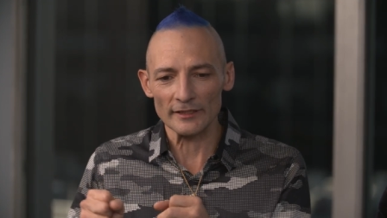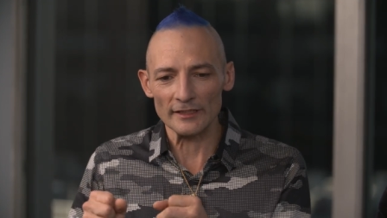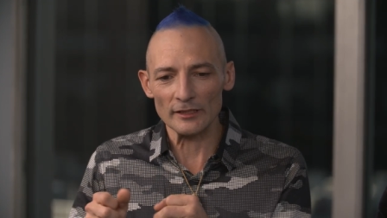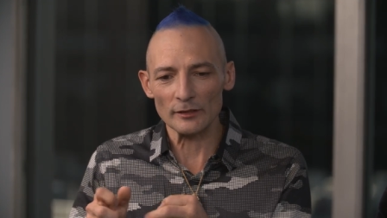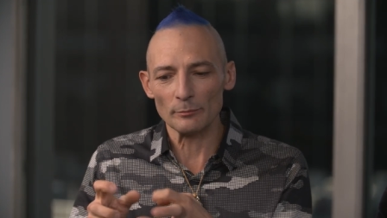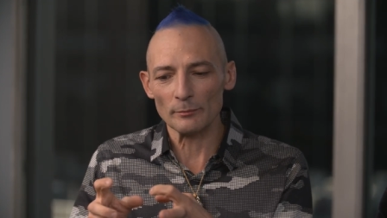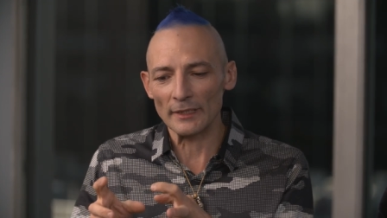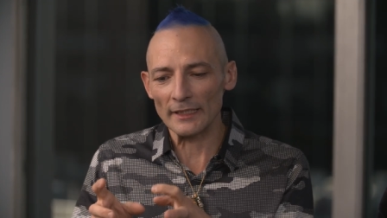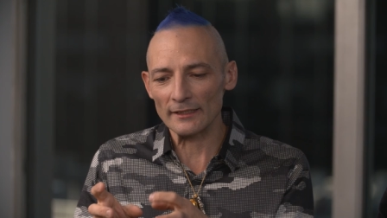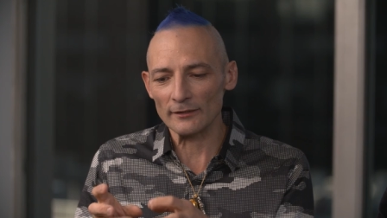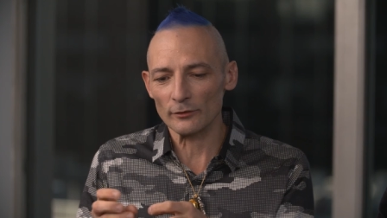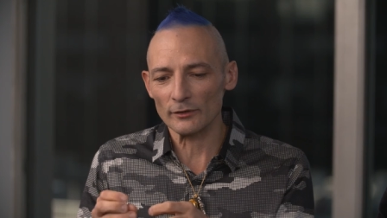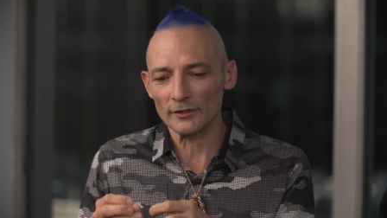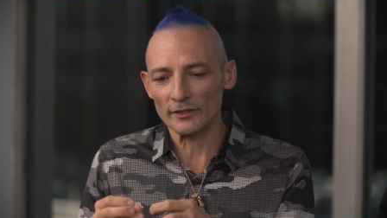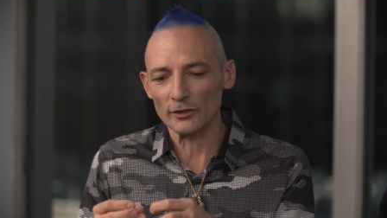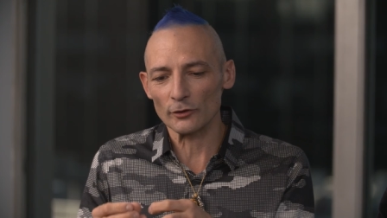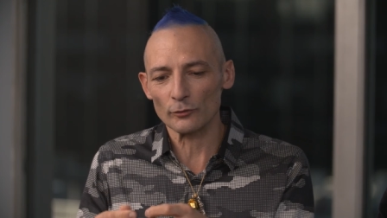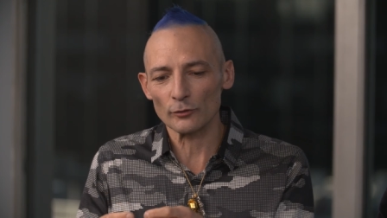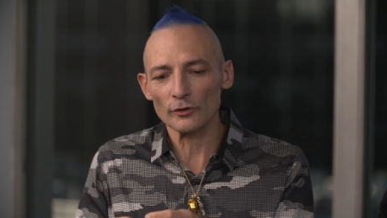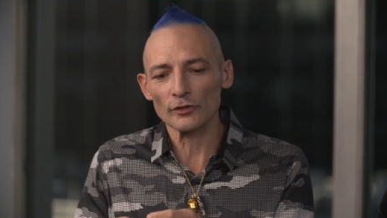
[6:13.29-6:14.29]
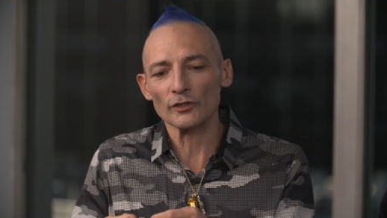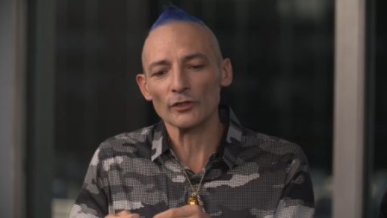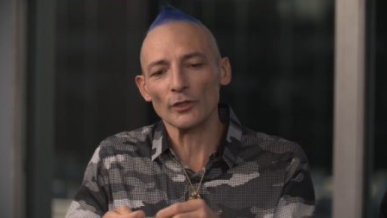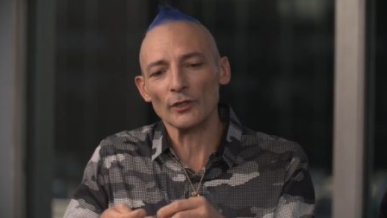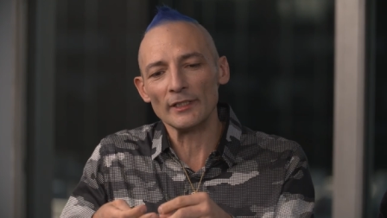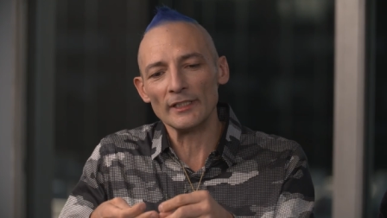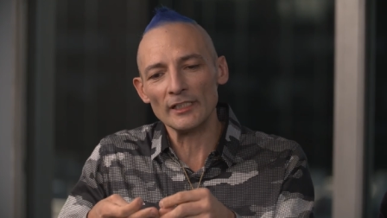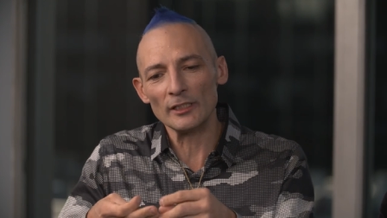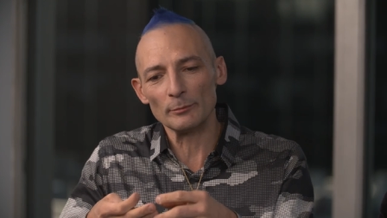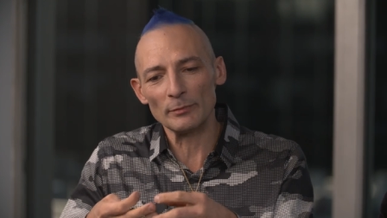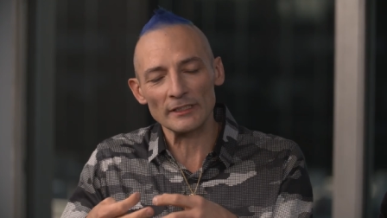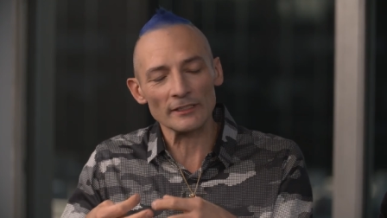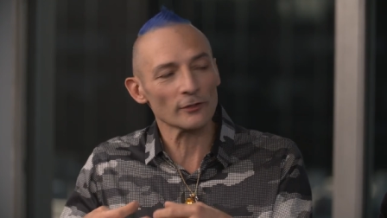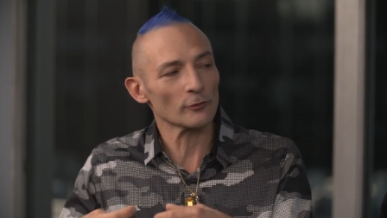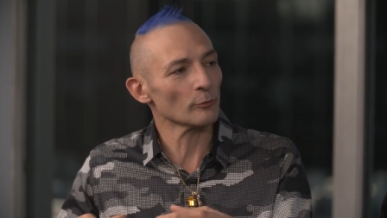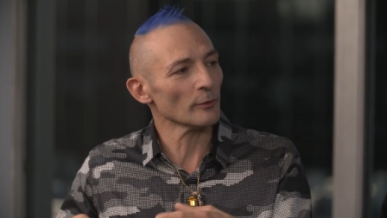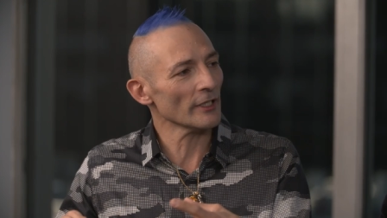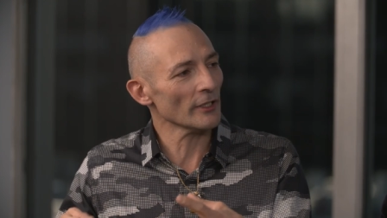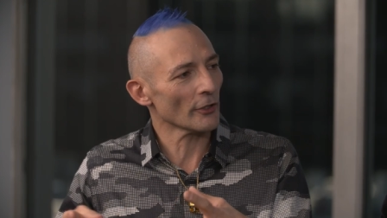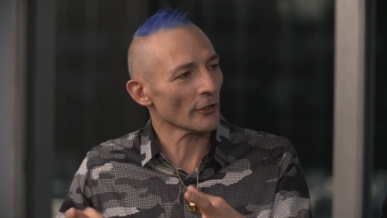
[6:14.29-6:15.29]
it makes the citrus a little bit
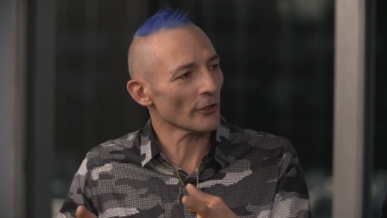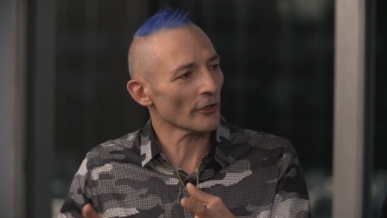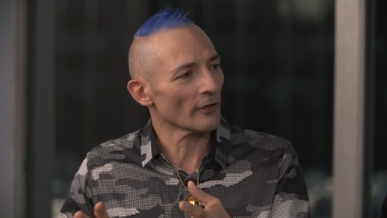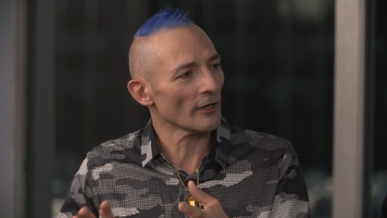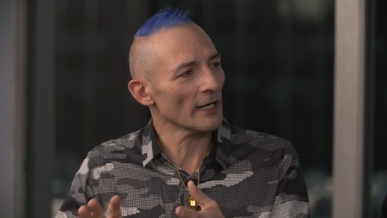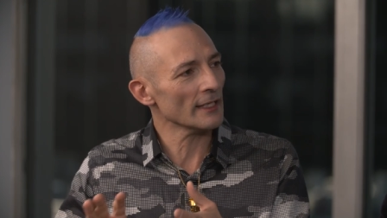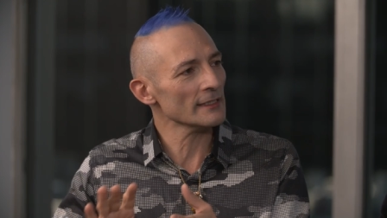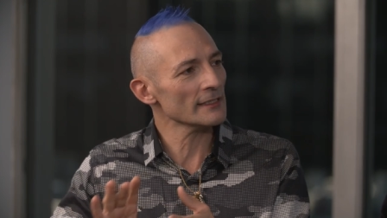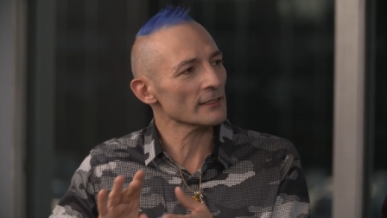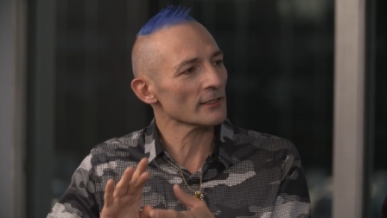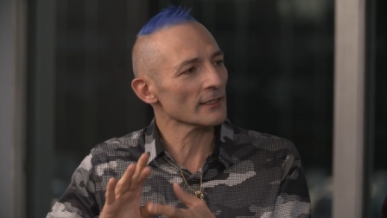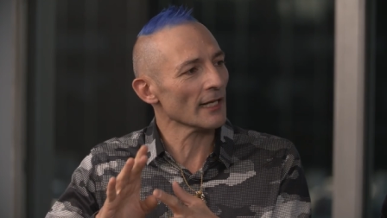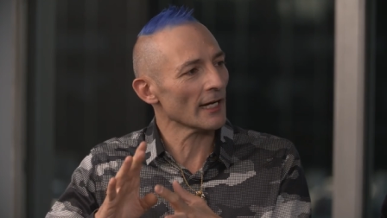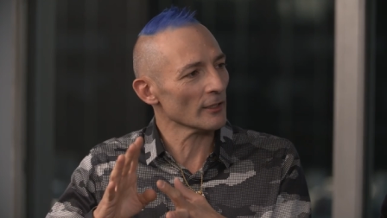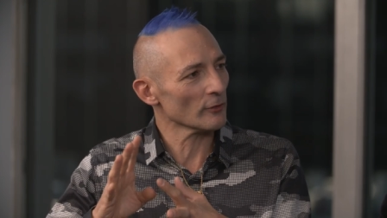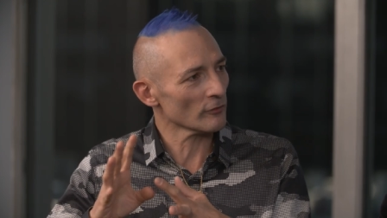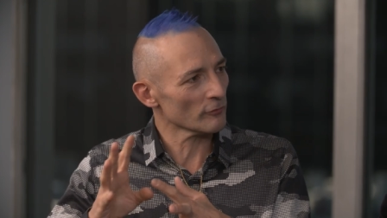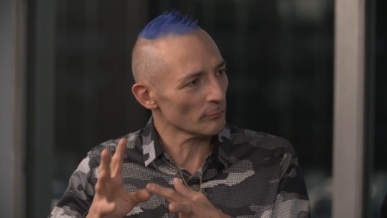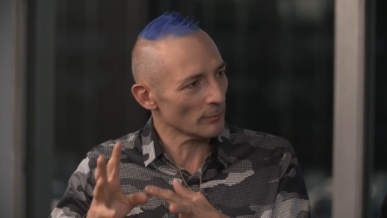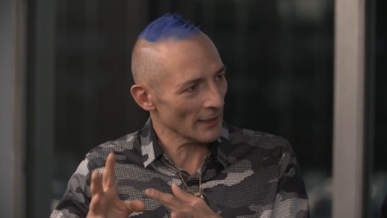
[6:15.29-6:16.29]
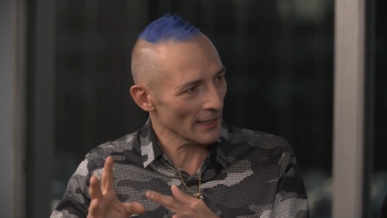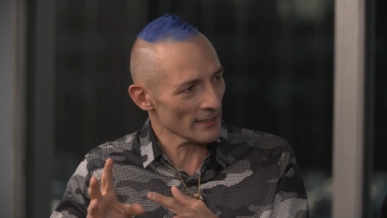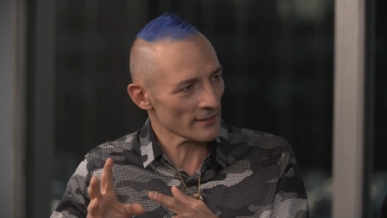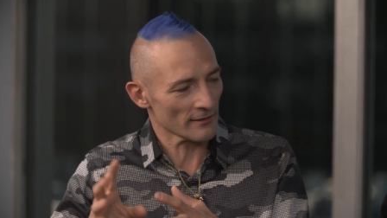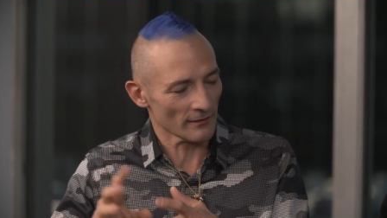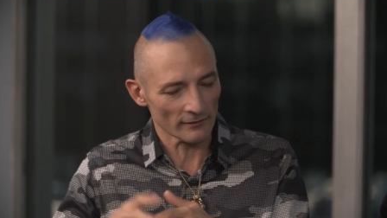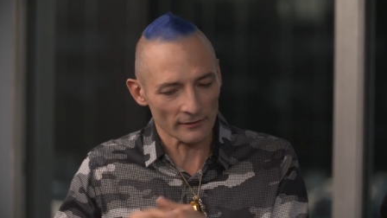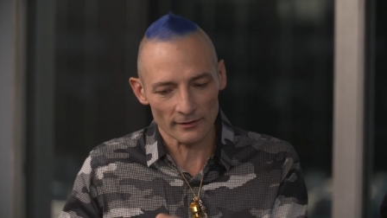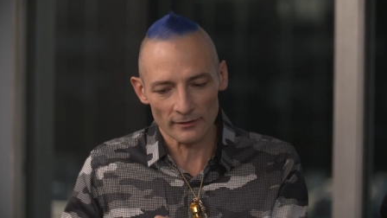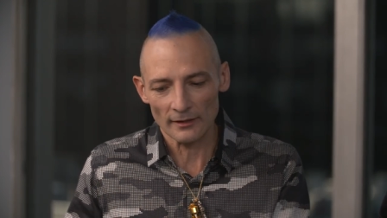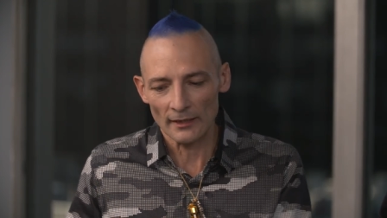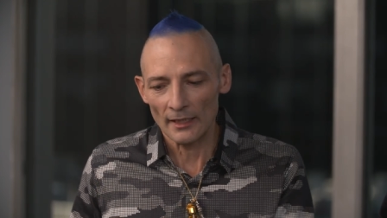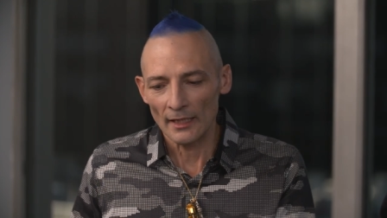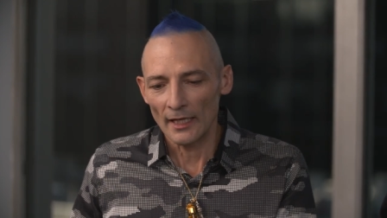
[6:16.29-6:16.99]
sweeter and it's kind of pleasant.